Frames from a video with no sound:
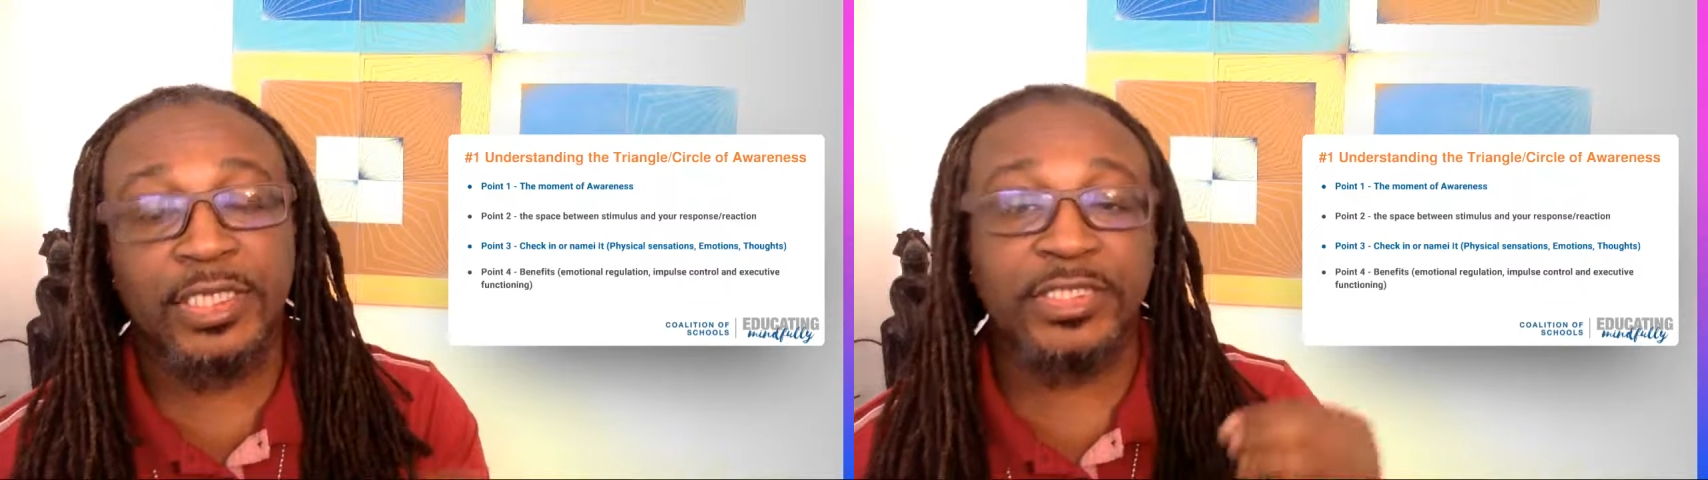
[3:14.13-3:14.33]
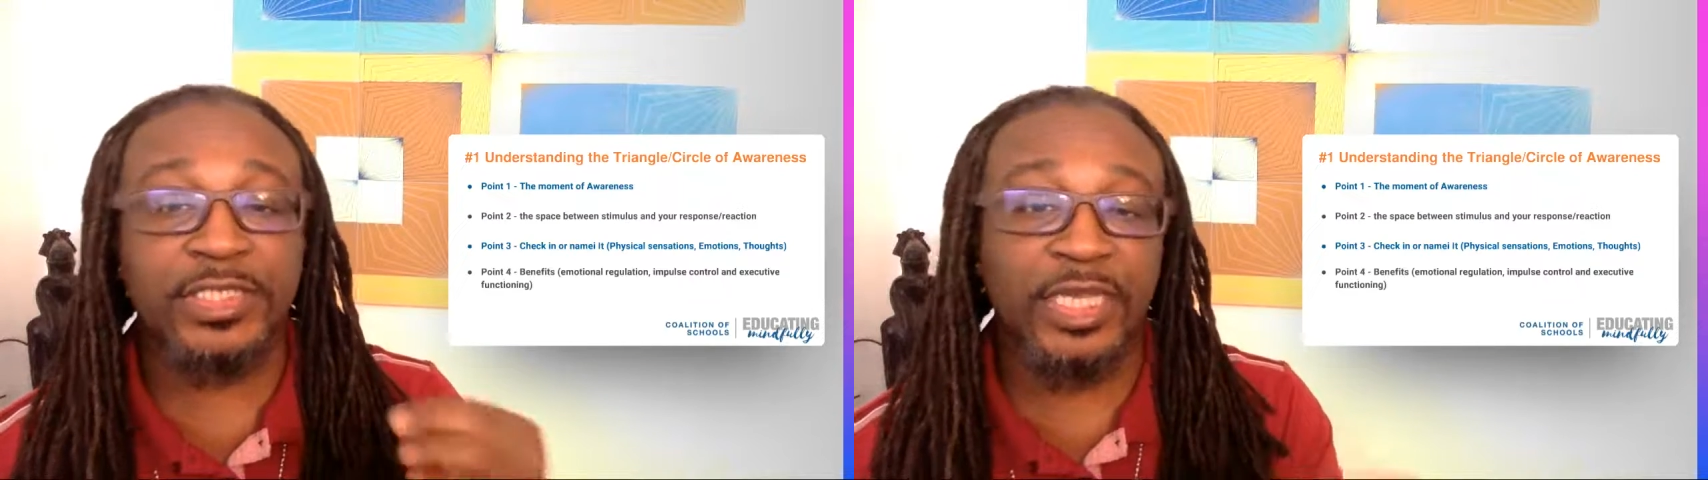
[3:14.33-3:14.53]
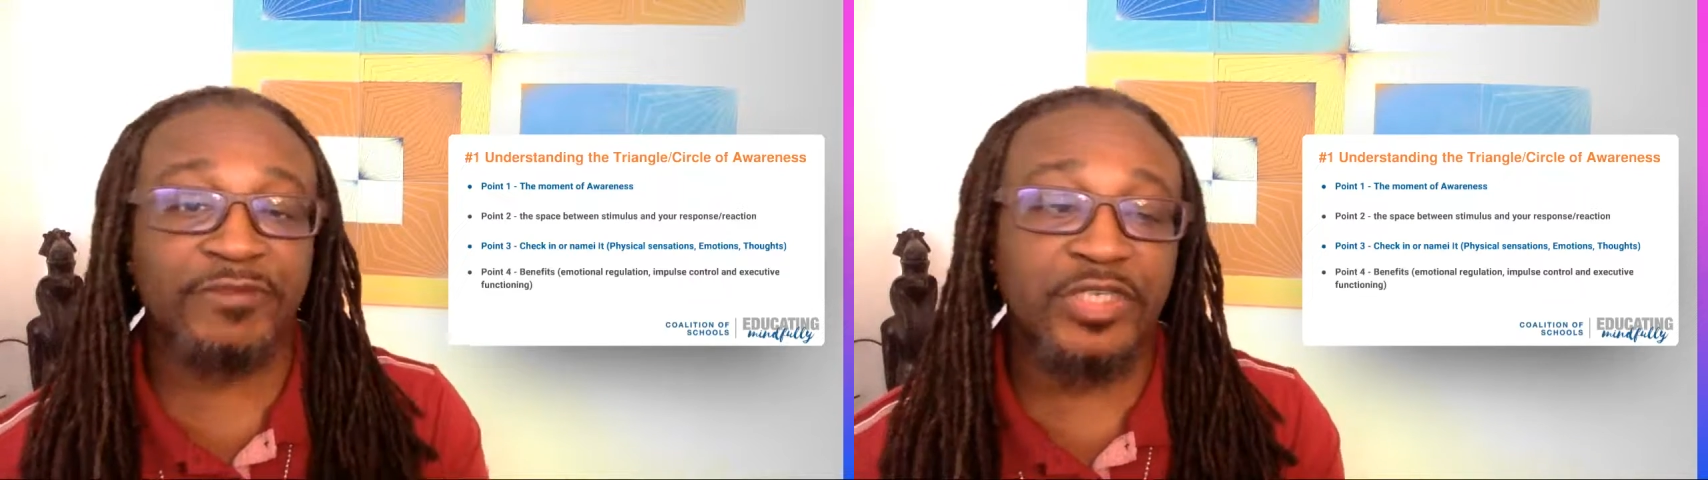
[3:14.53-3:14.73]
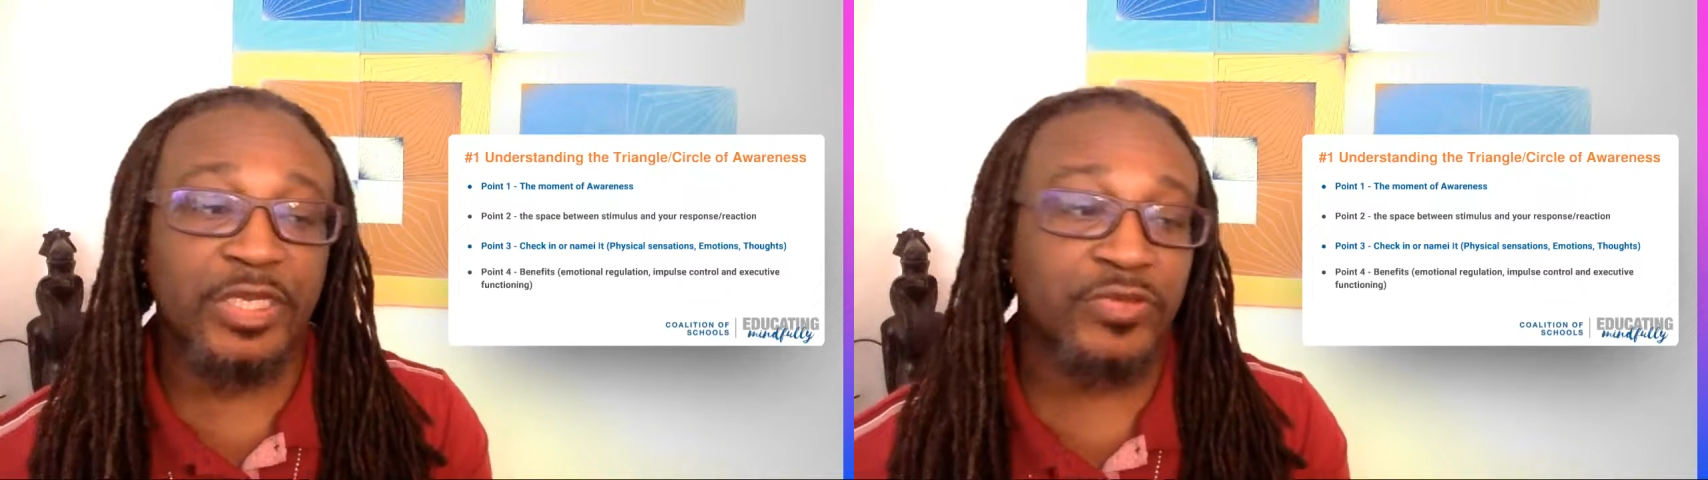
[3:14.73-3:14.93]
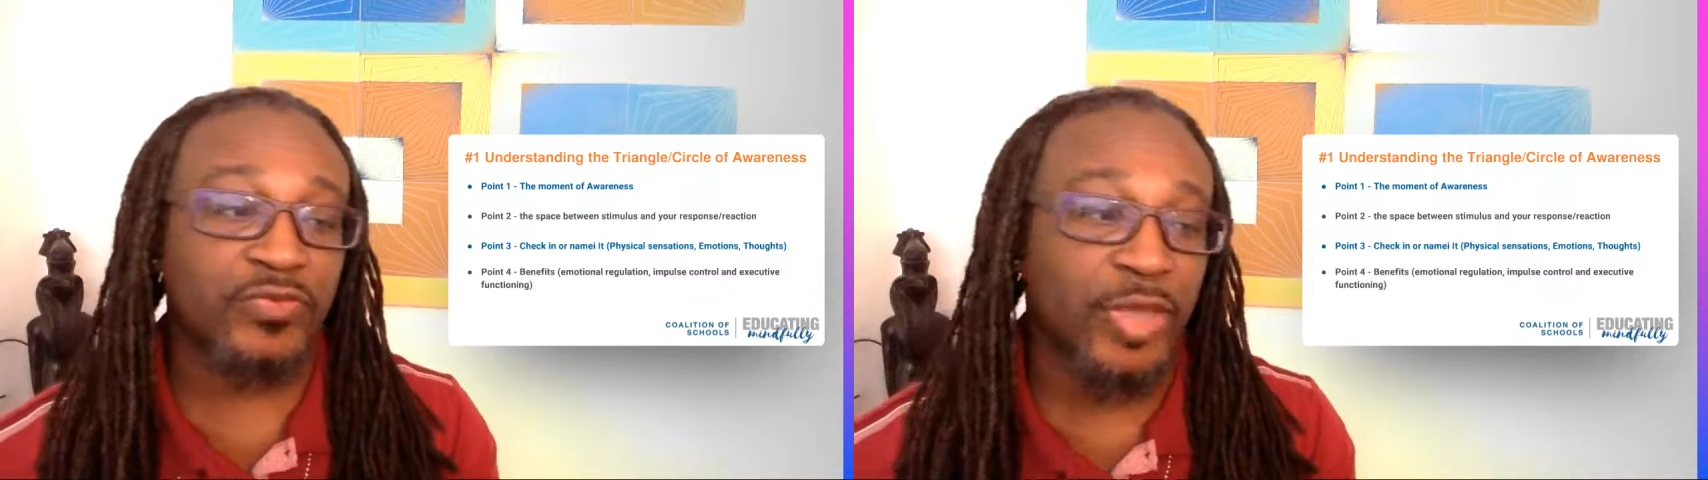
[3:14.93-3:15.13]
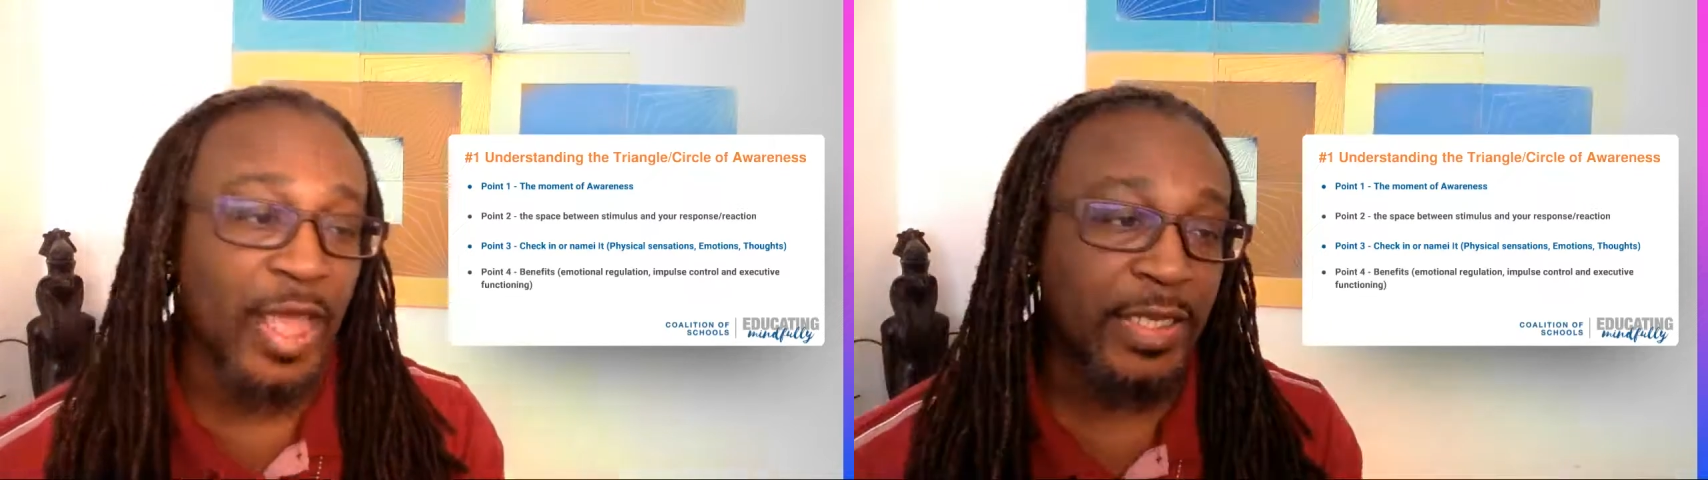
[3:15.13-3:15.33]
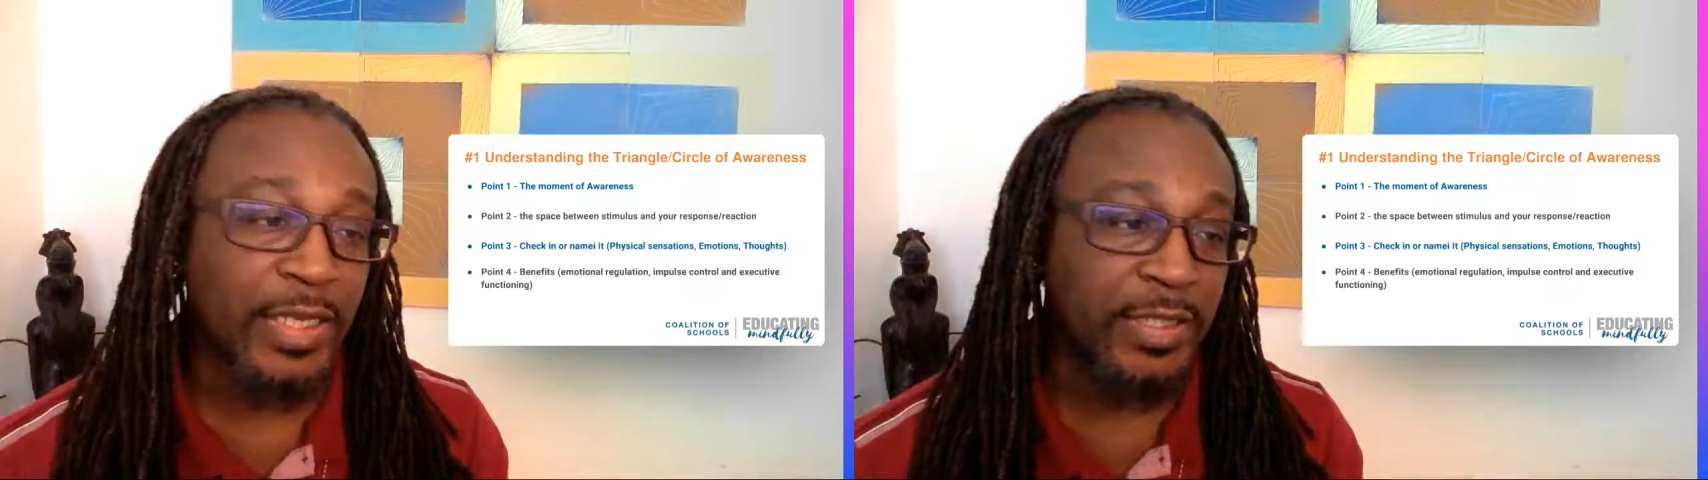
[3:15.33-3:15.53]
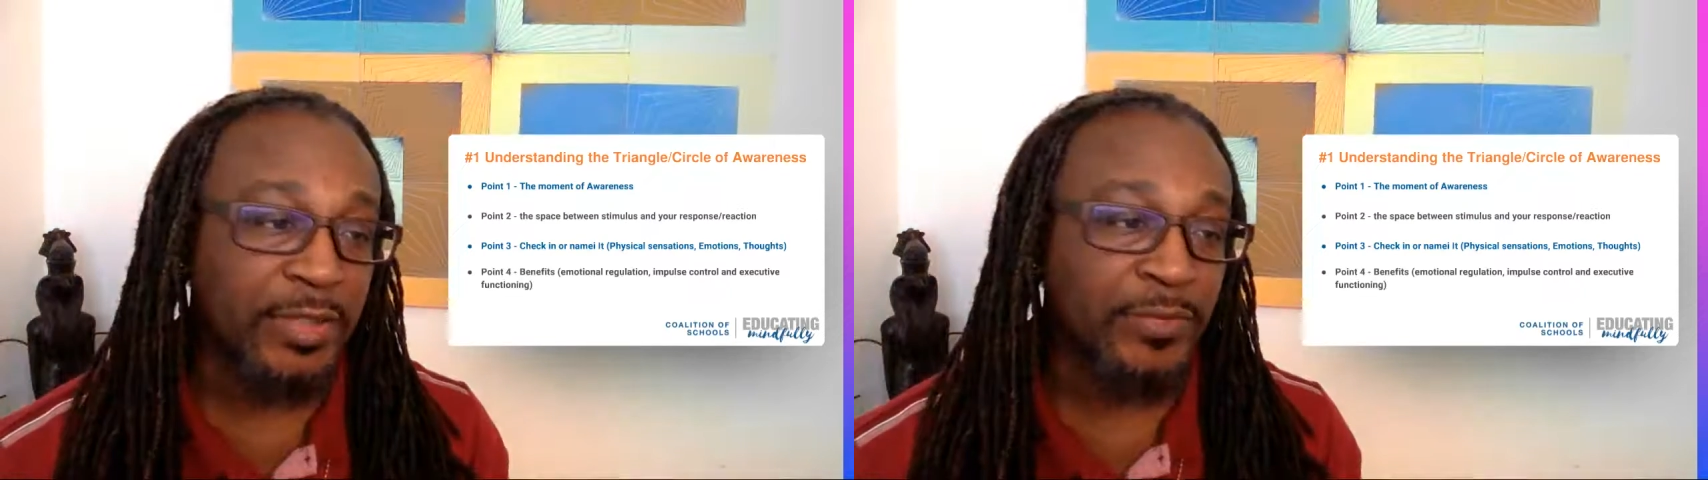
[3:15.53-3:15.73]
instead of just
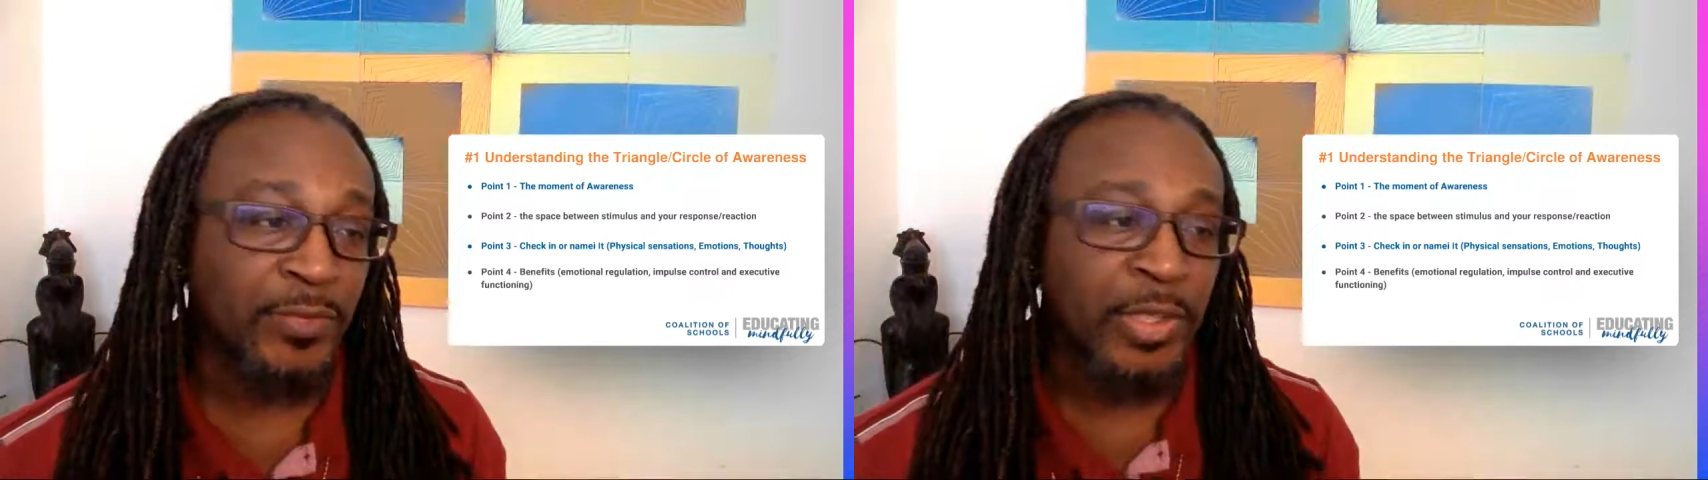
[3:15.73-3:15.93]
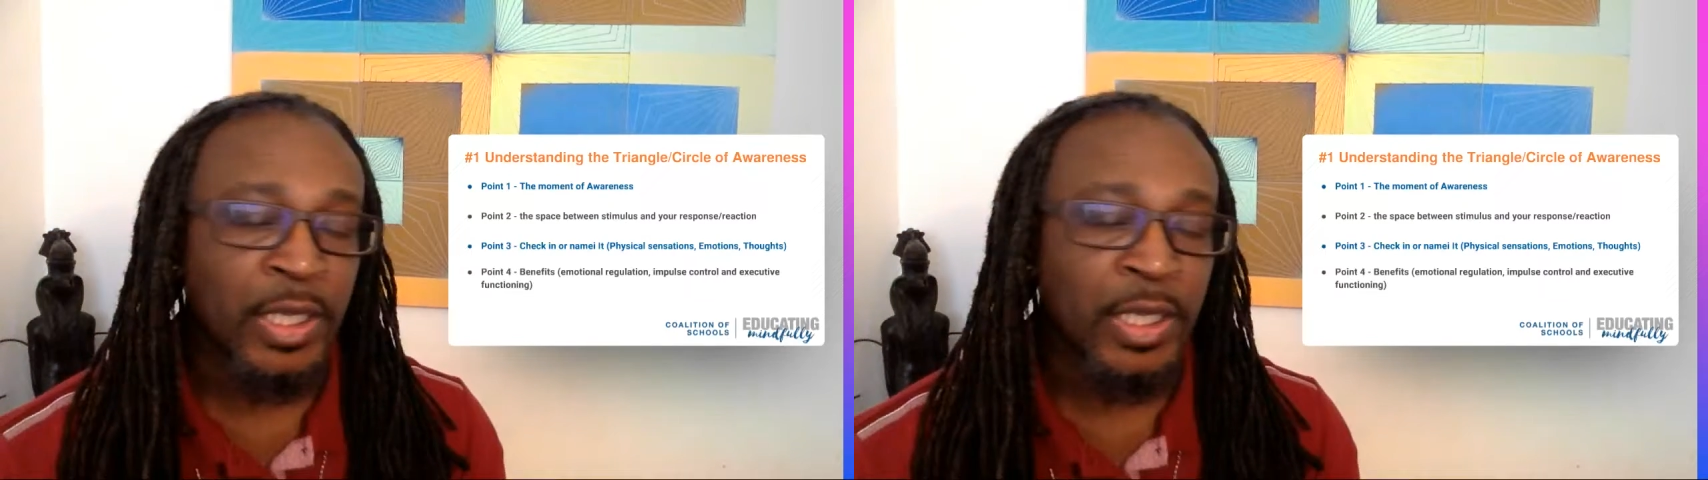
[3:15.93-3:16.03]
reacting.